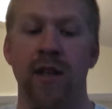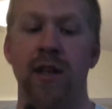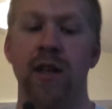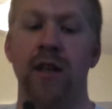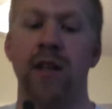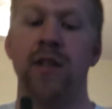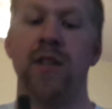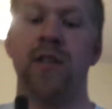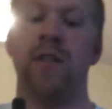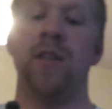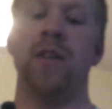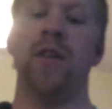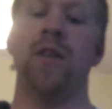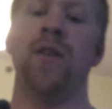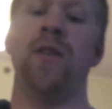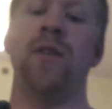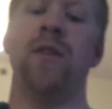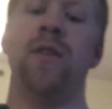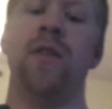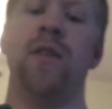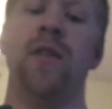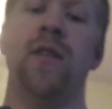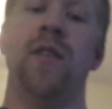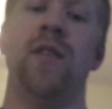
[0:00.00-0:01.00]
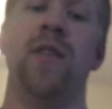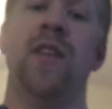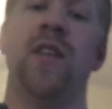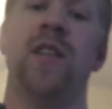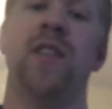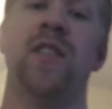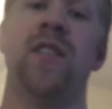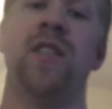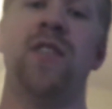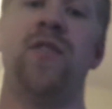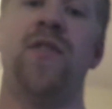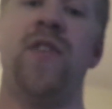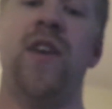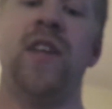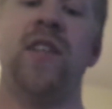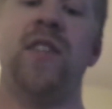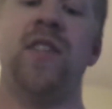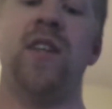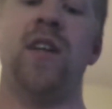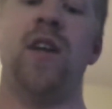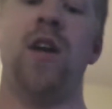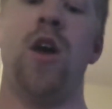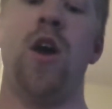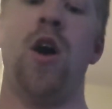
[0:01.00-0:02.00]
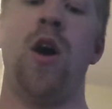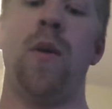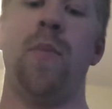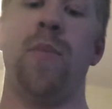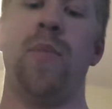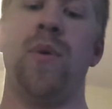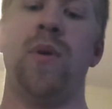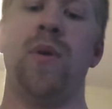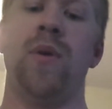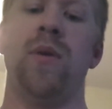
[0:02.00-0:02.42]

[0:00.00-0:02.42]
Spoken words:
until this is facing up.